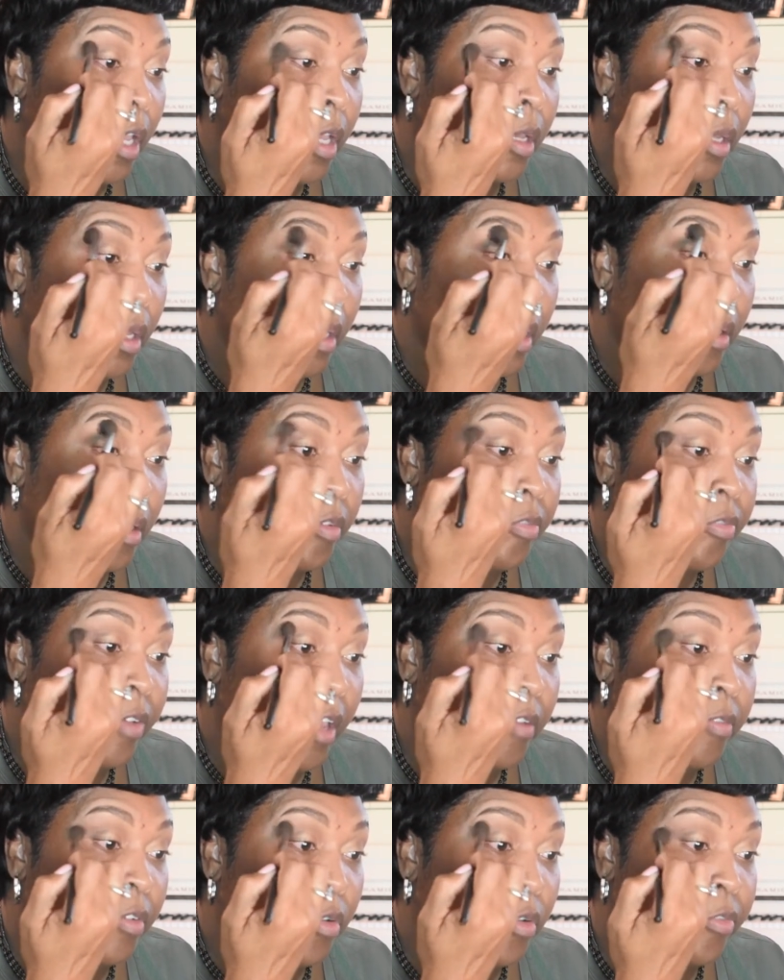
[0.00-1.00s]

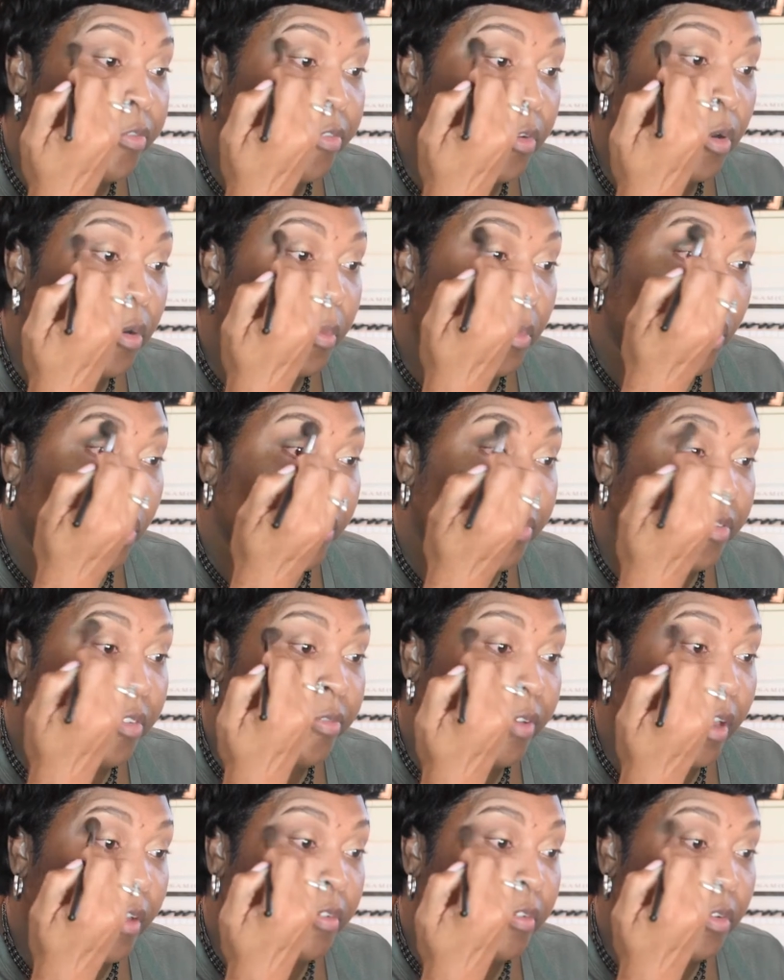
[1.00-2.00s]
504, Morphe
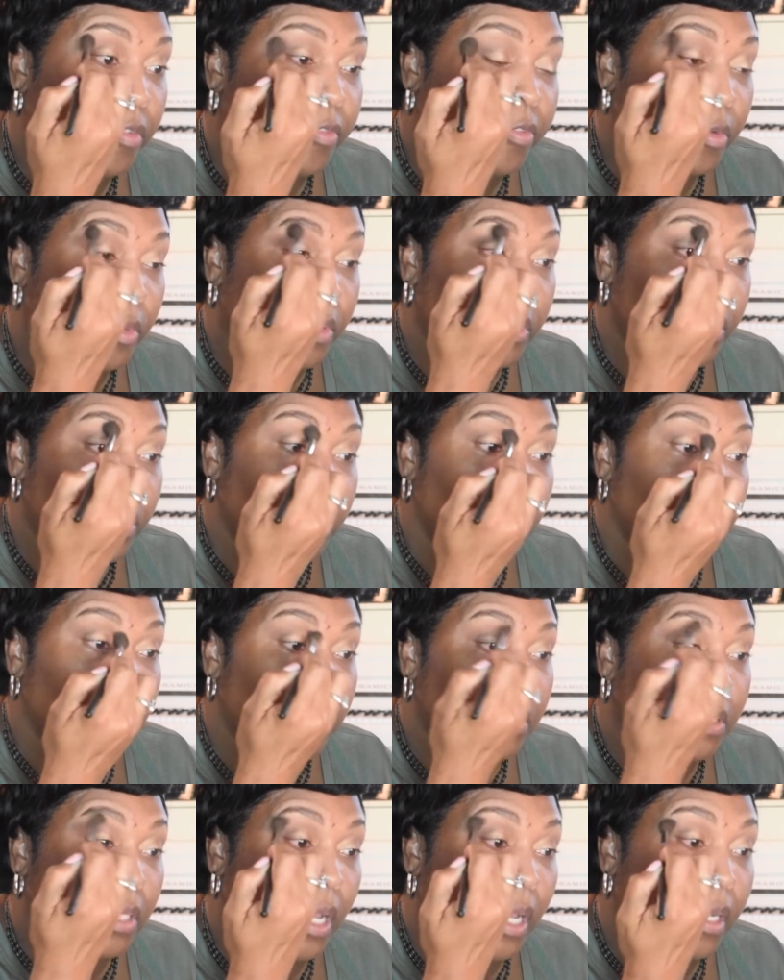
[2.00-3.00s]
504, to
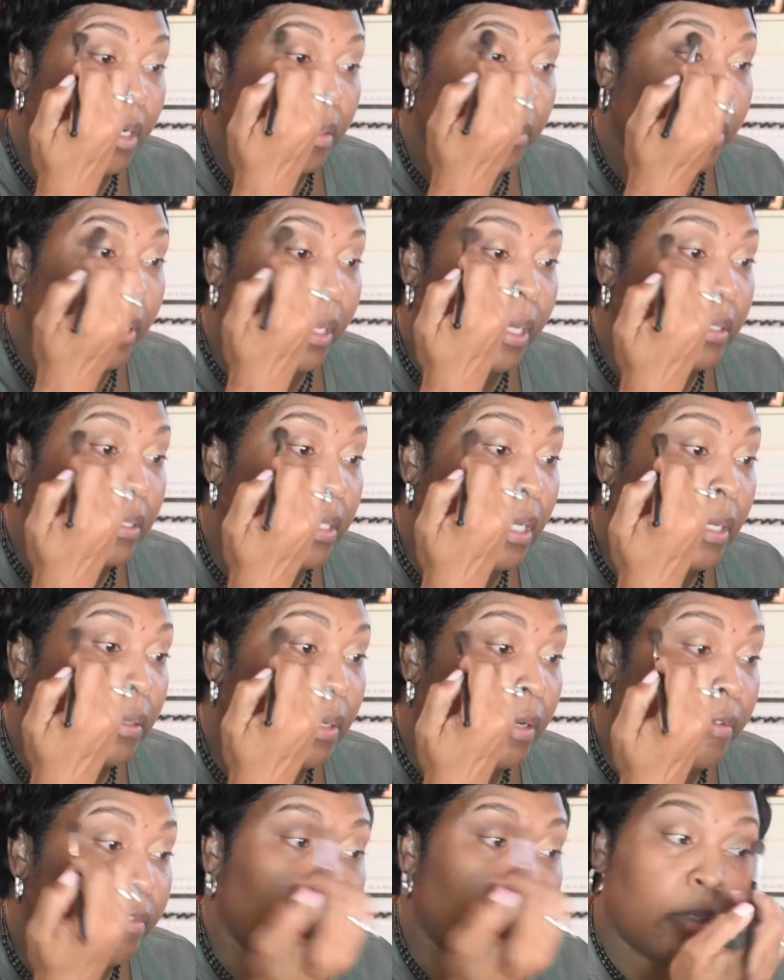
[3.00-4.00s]
just kind of blend out
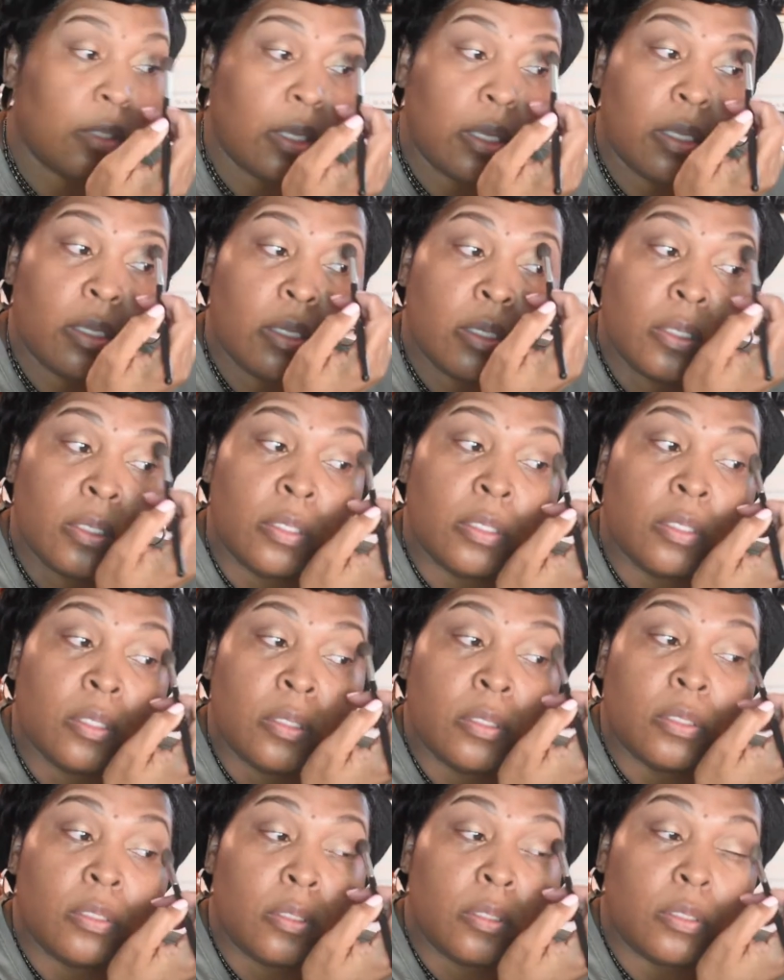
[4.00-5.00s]
everything,
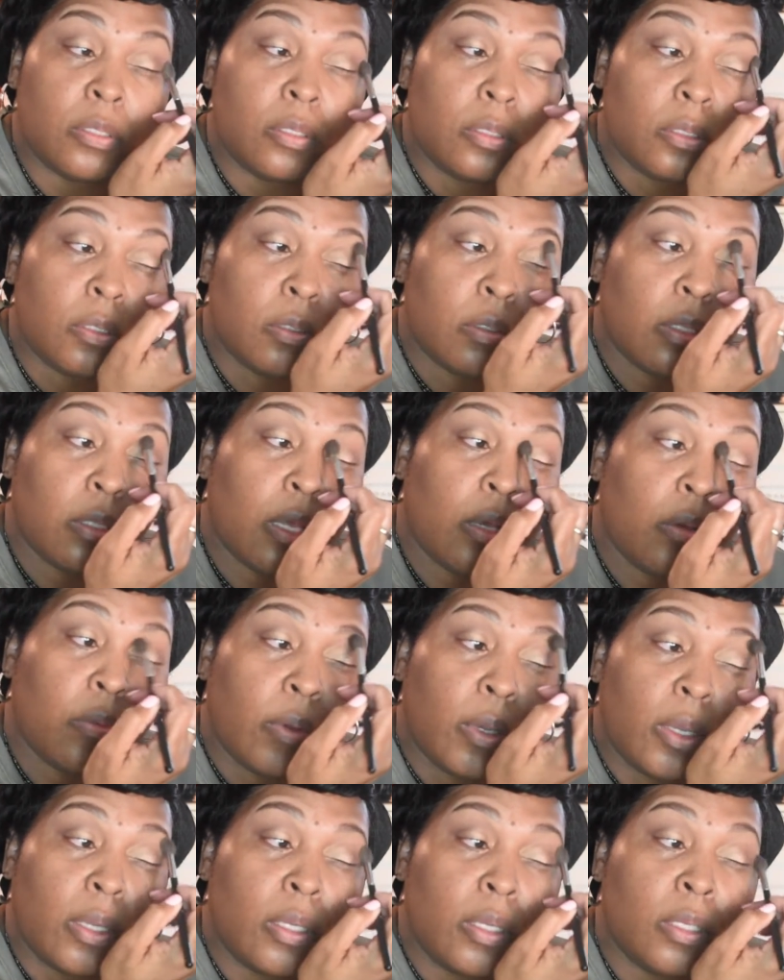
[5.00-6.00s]
just so that
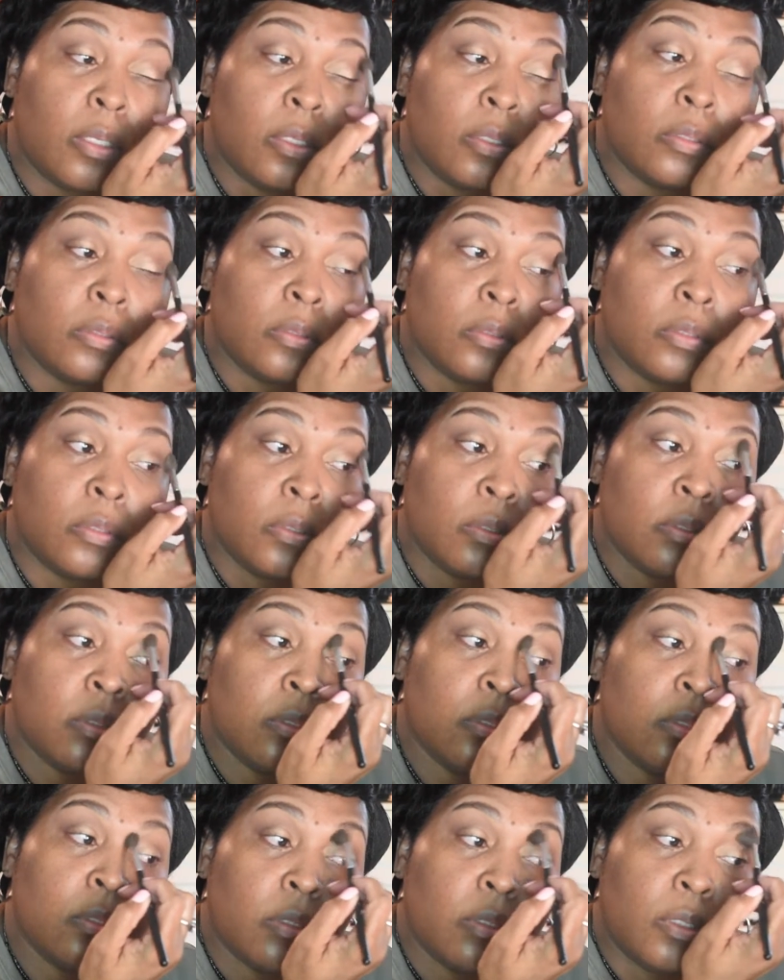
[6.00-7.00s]
way
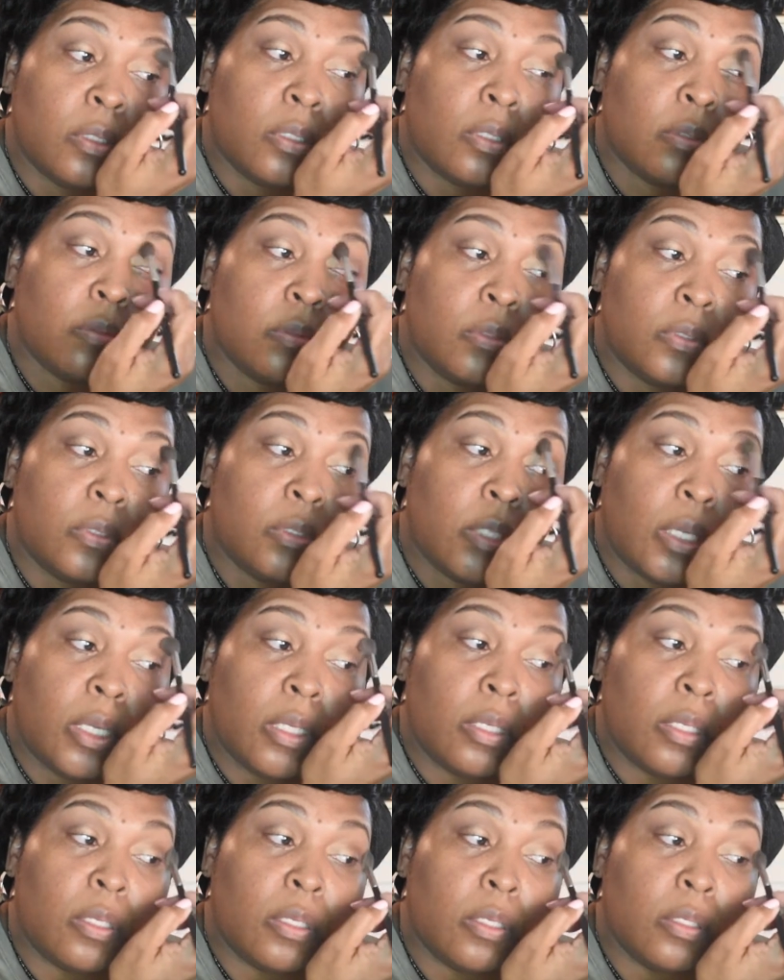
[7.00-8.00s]
you don't see
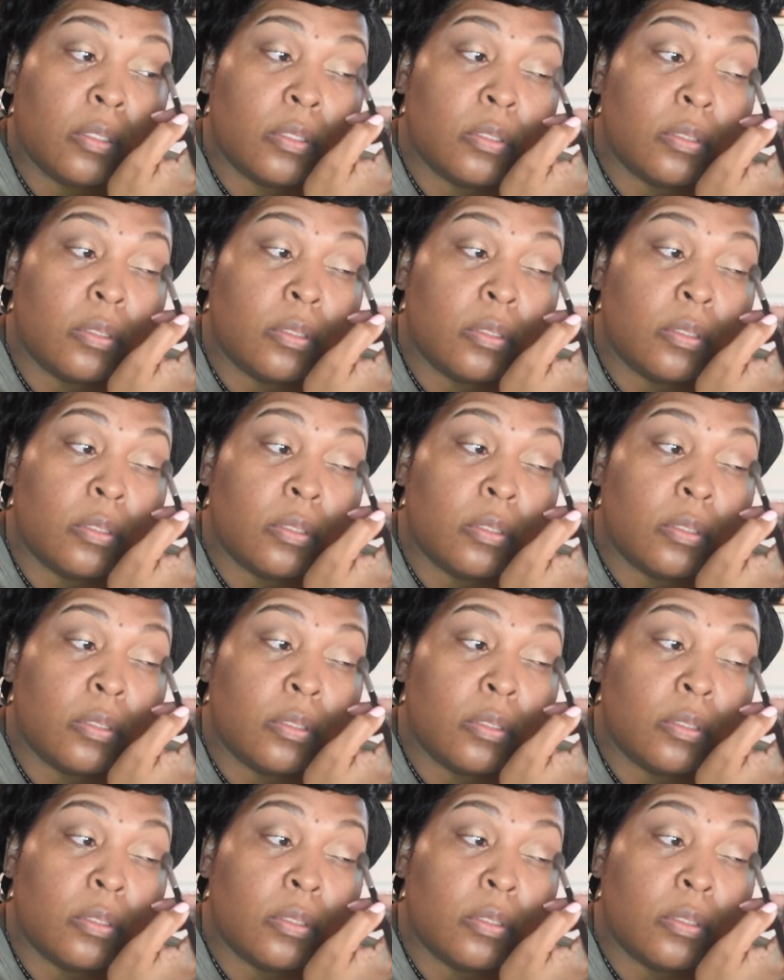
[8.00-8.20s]
any